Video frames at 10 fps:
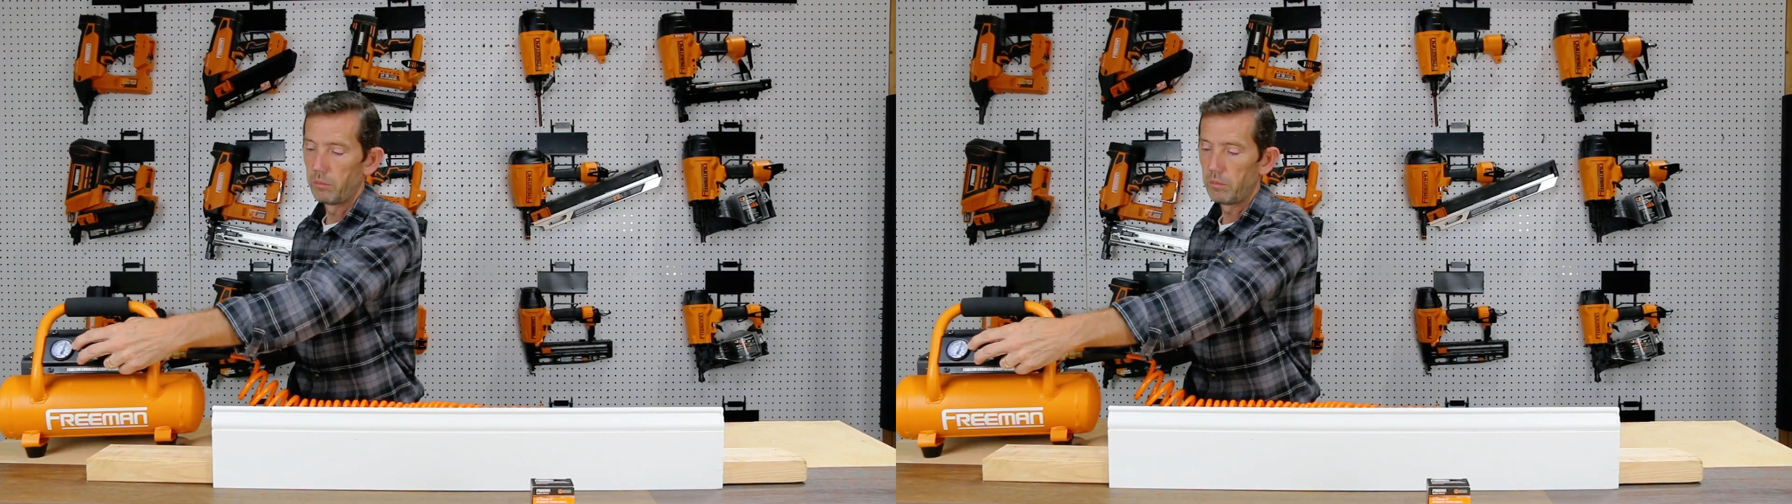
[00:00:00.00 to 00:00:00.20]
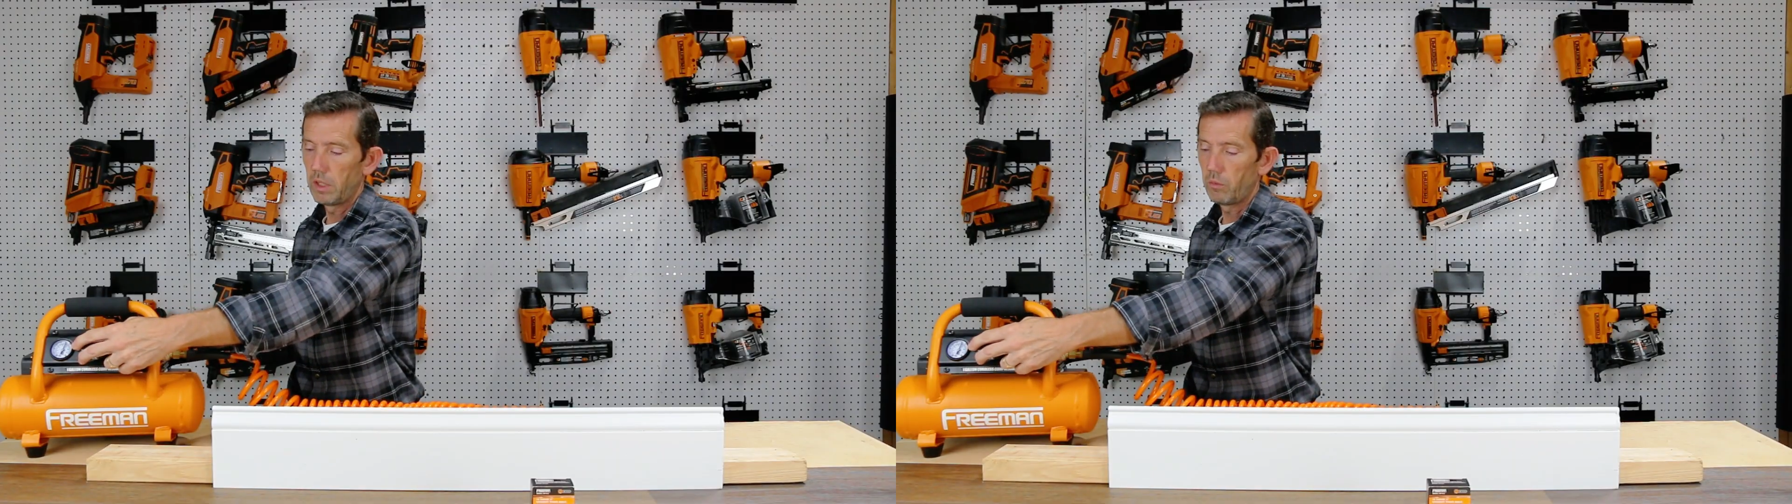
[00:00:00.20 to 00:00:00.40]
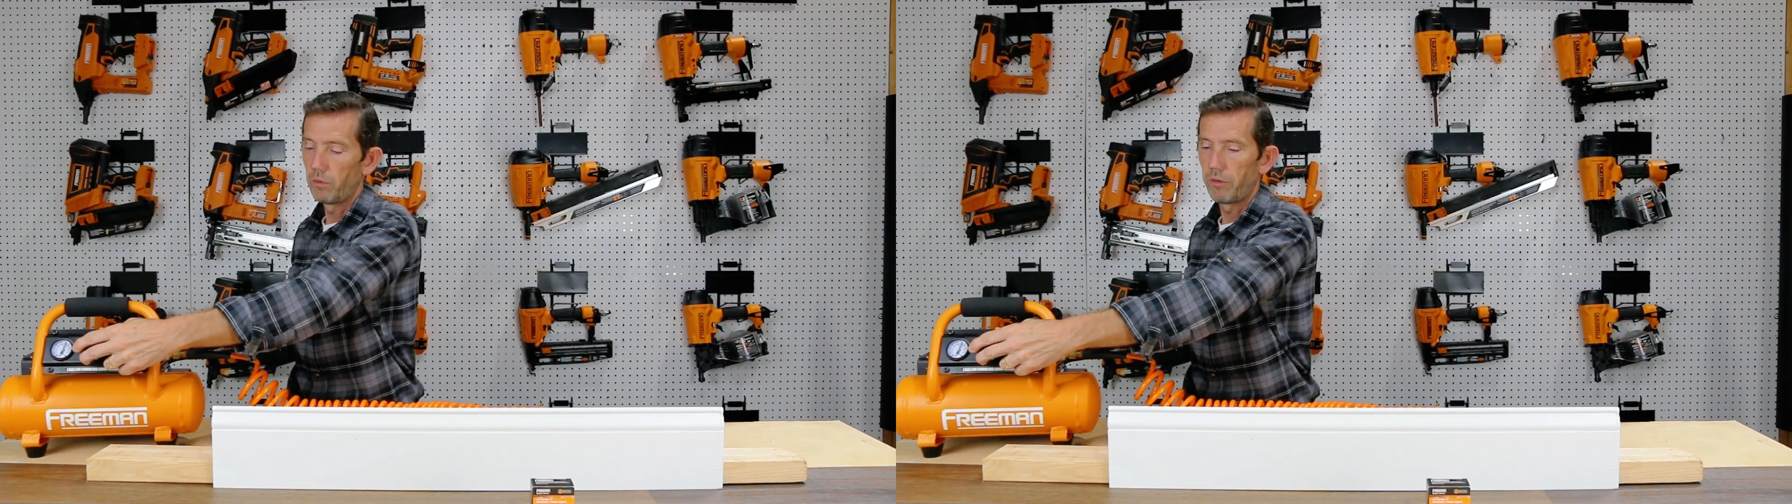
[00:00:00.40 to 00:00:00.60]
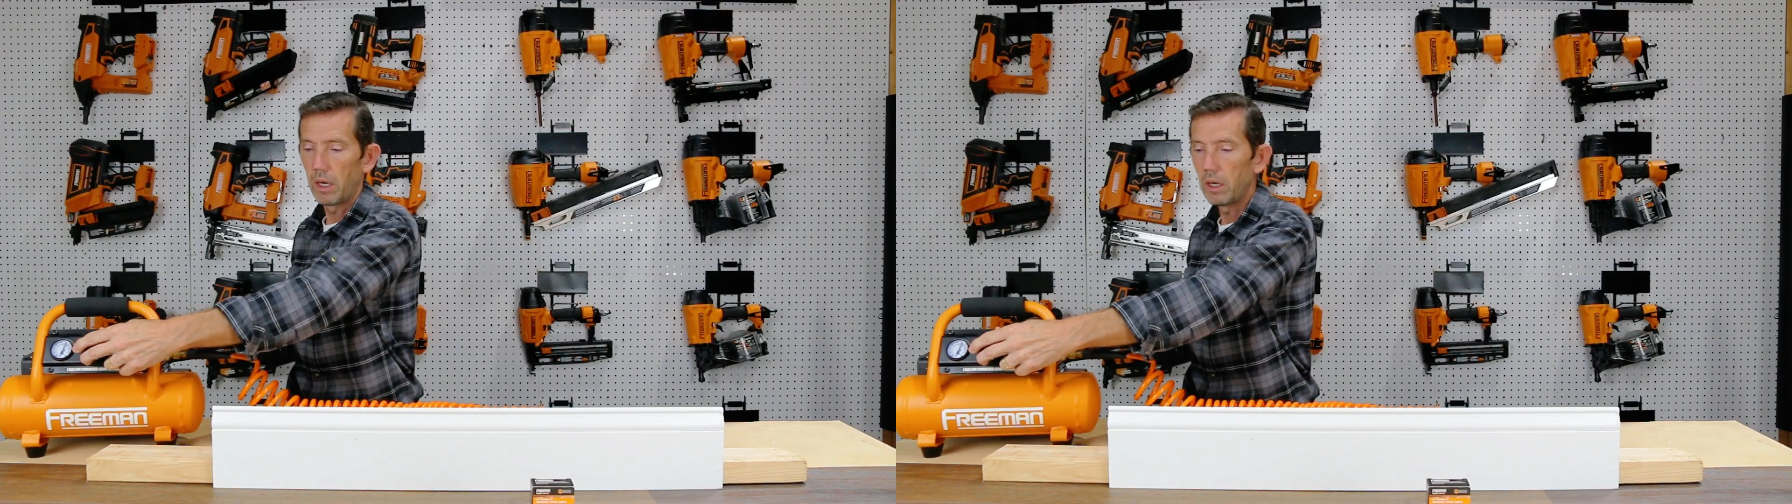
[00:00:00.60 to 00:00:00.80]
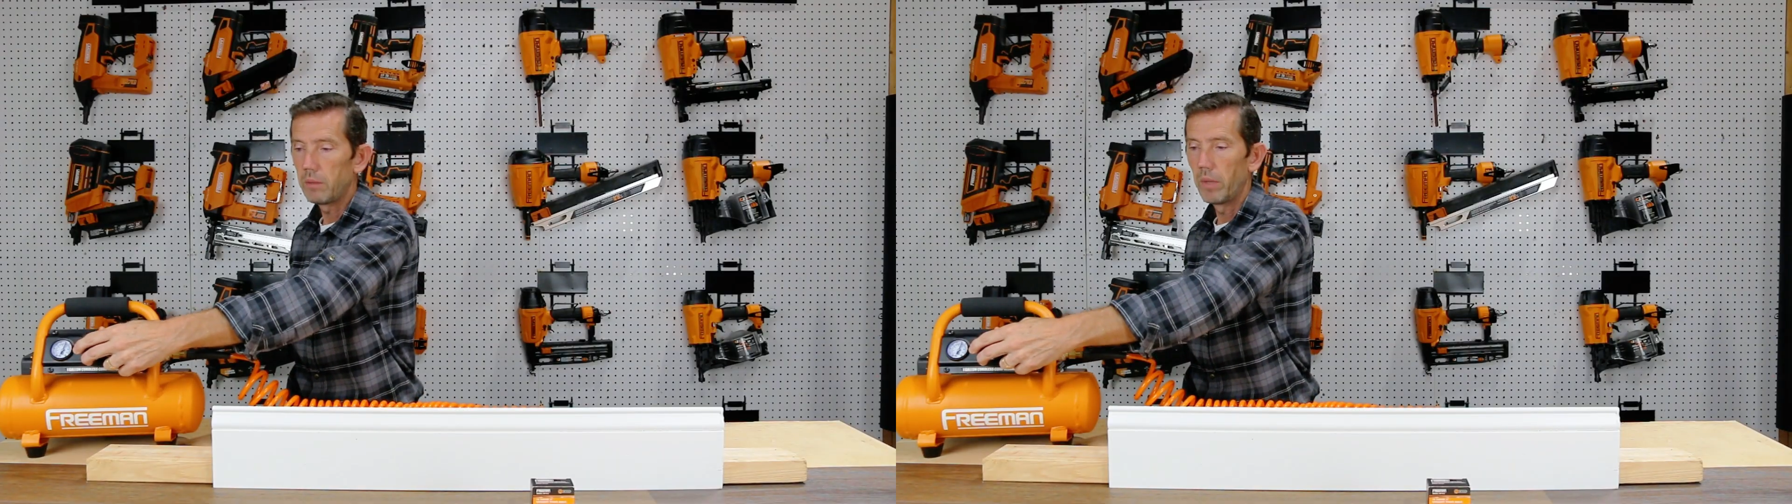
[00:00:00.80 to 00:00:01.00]
It will
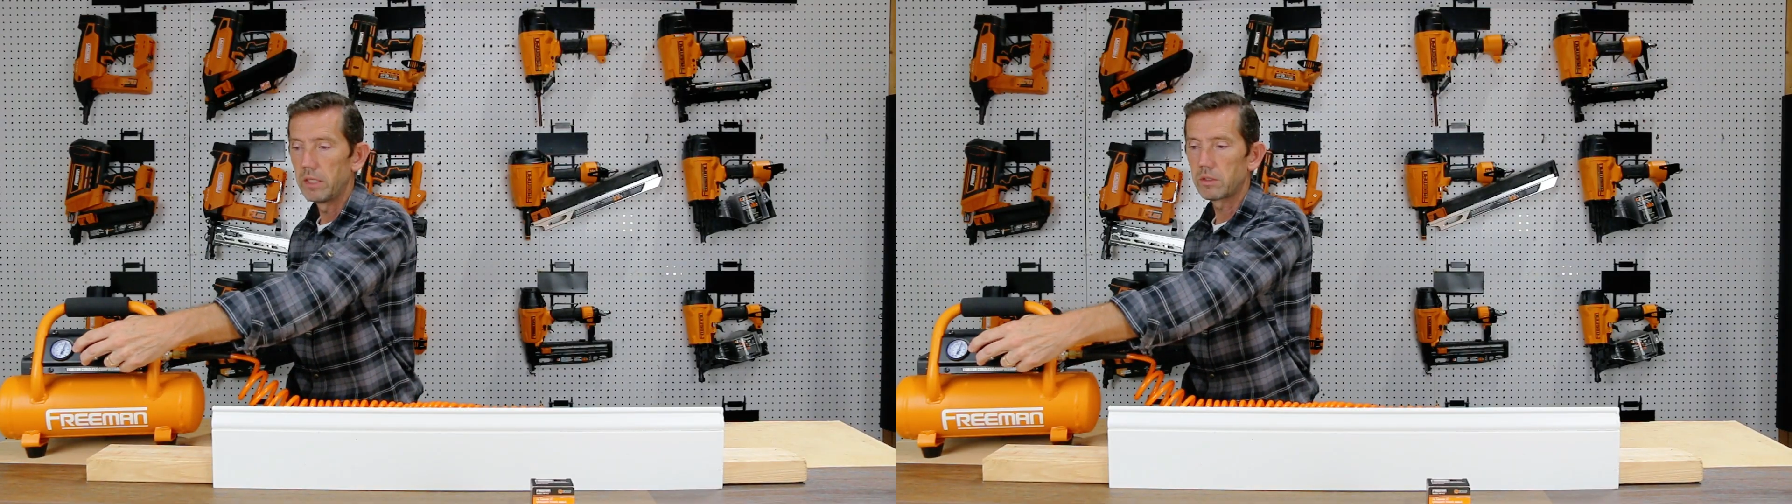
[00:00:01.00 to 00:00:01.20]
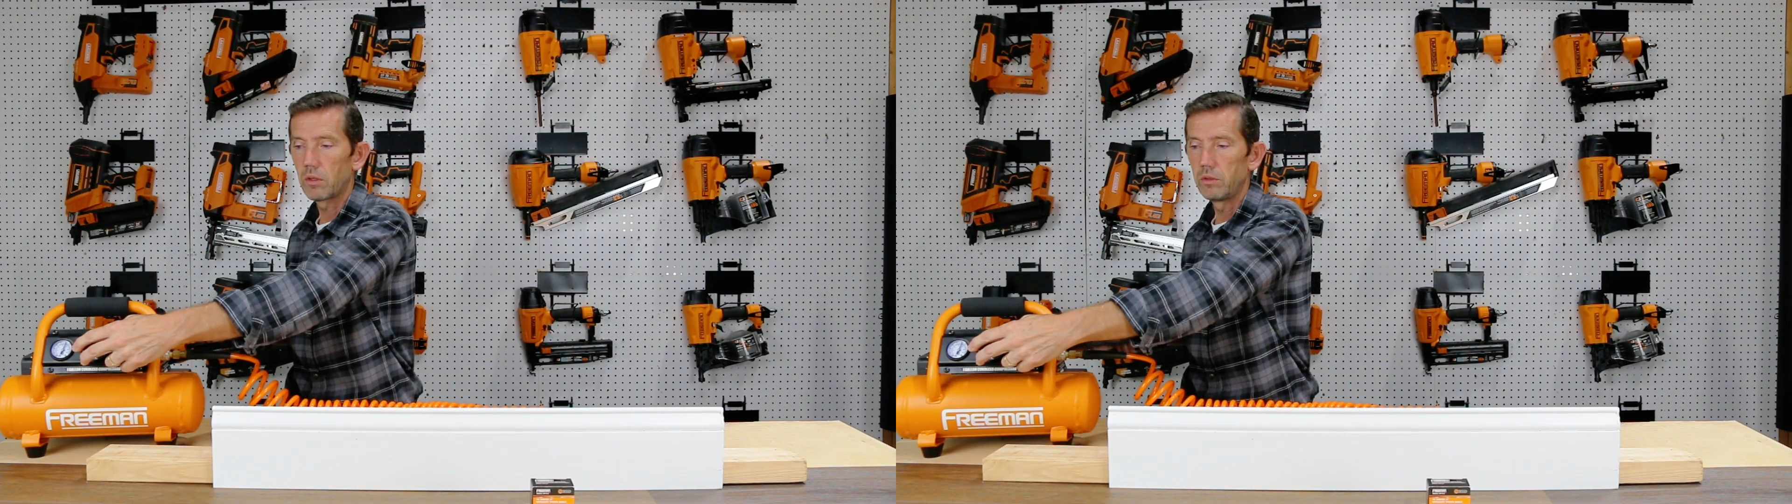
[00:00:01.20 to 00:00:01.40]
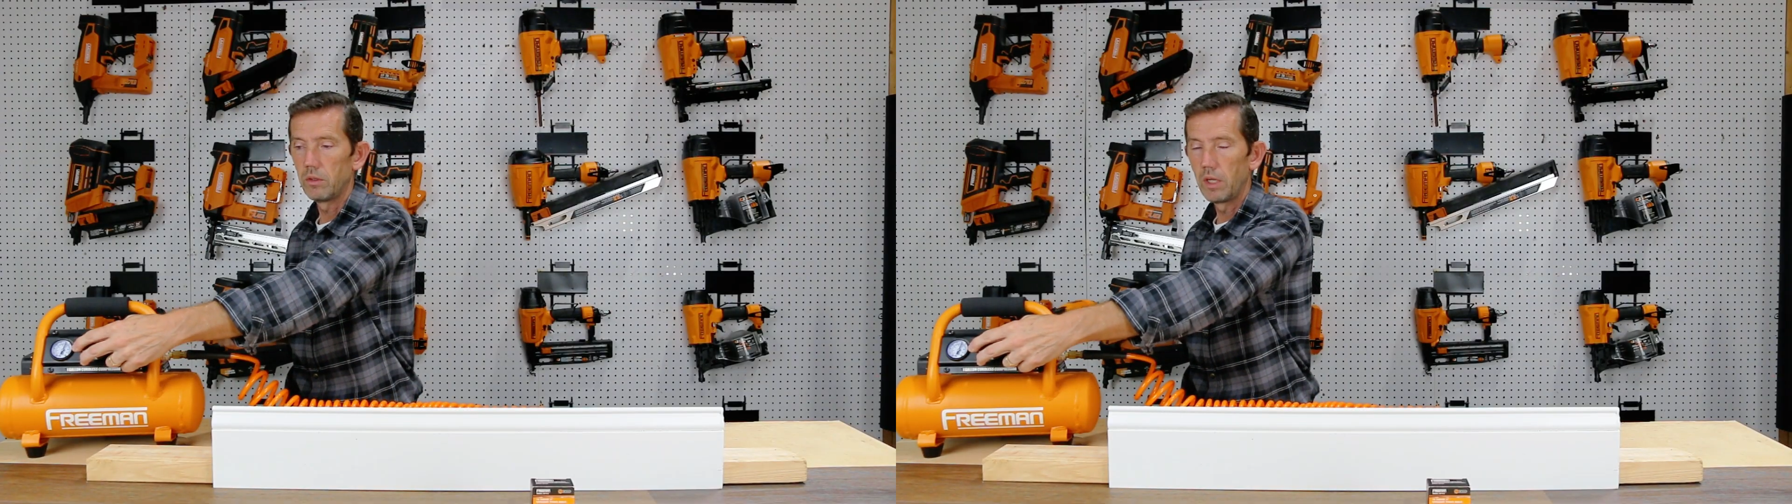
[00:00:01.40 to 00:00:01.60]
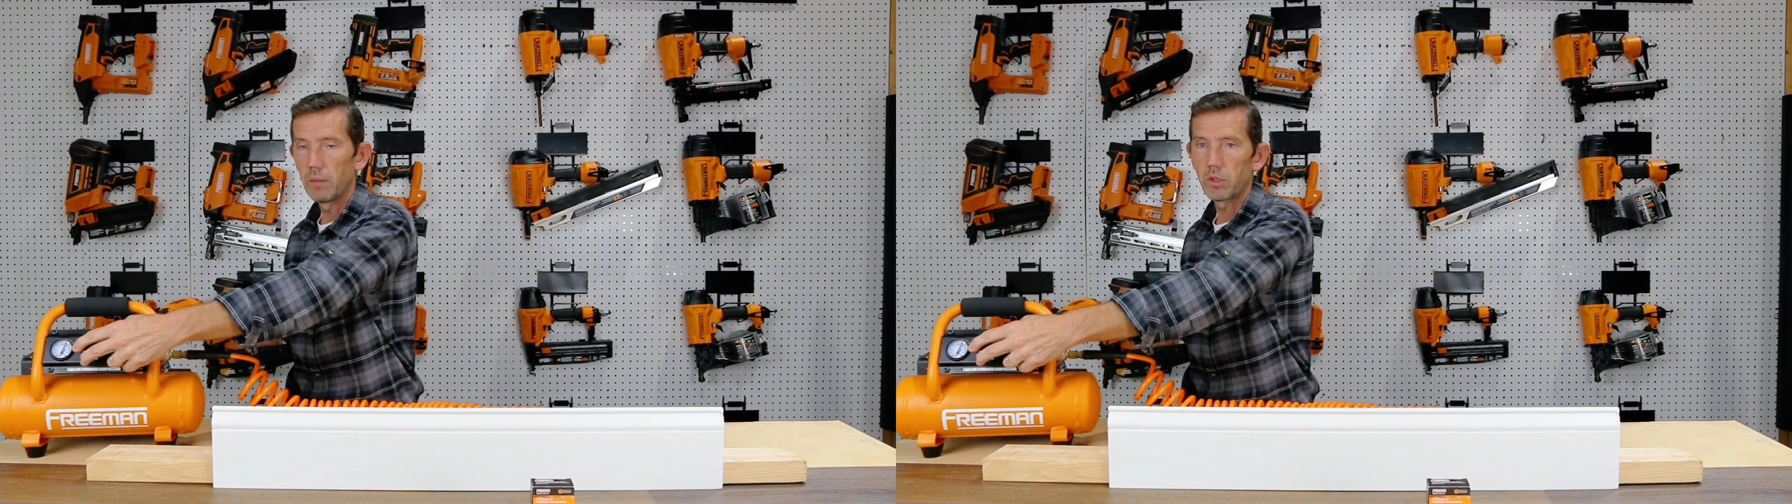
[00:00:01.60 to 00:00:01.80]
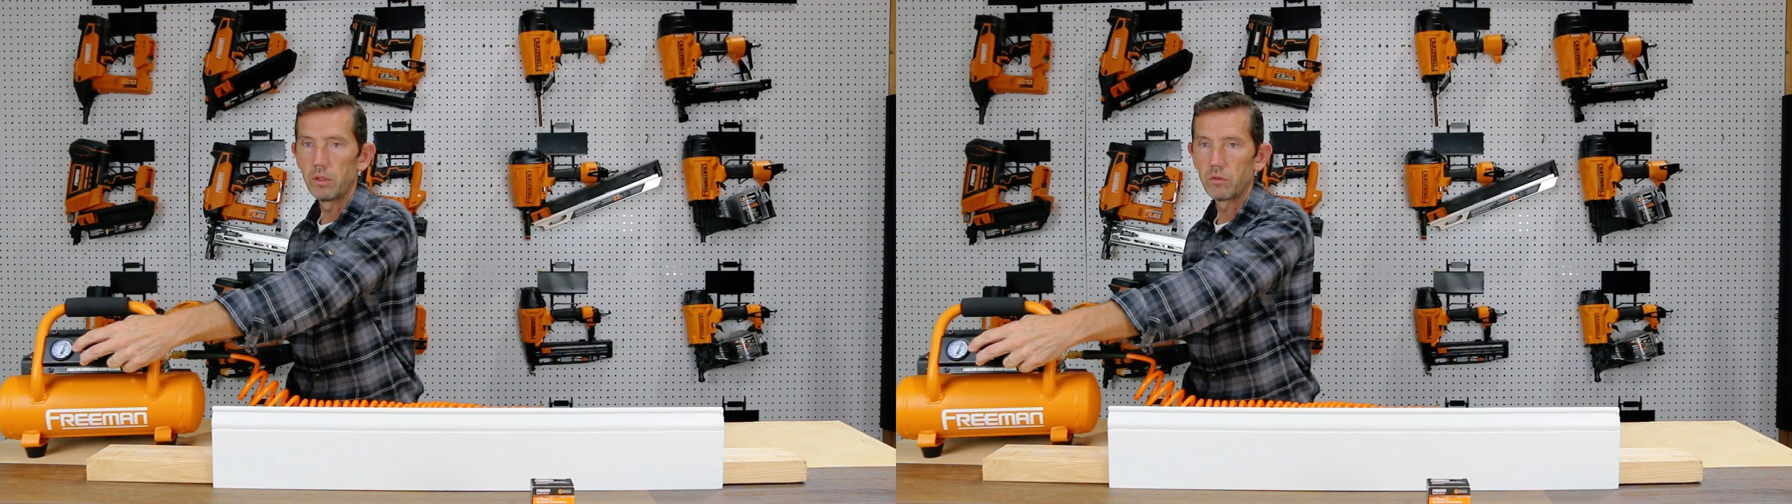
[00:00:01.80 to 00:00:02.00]
vary based on your
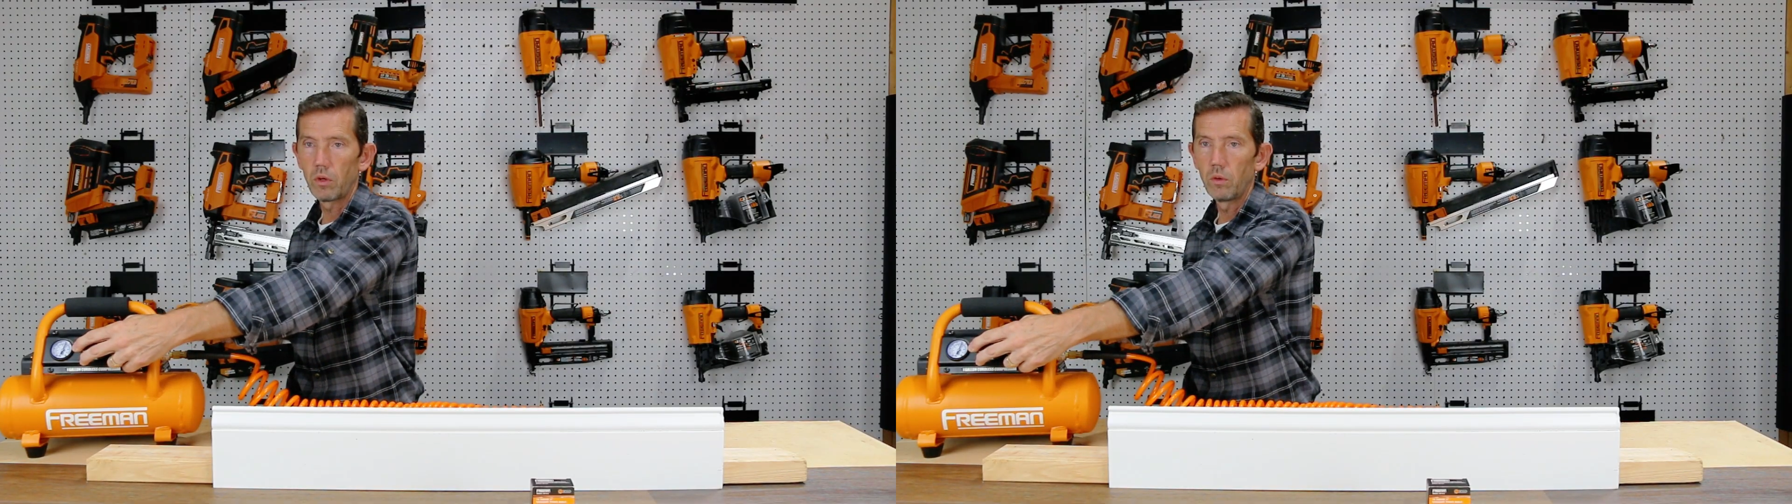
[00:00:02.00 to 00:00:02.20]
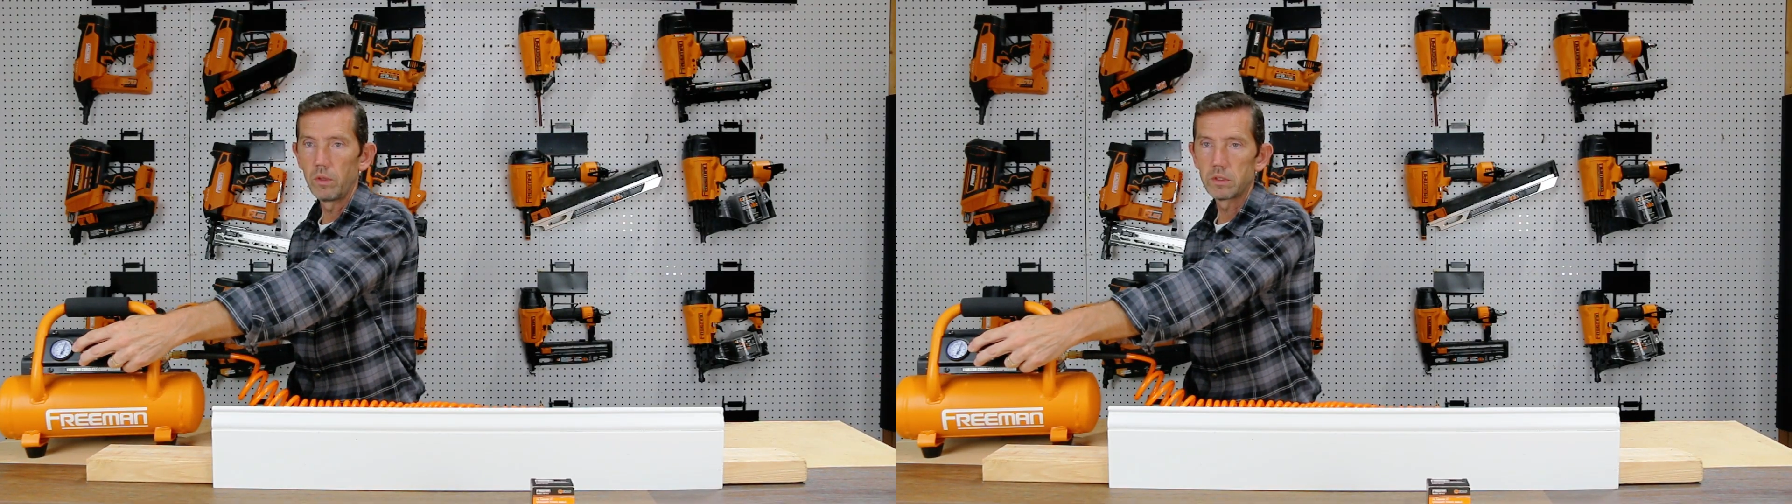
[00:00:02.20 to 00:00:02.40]
depth control,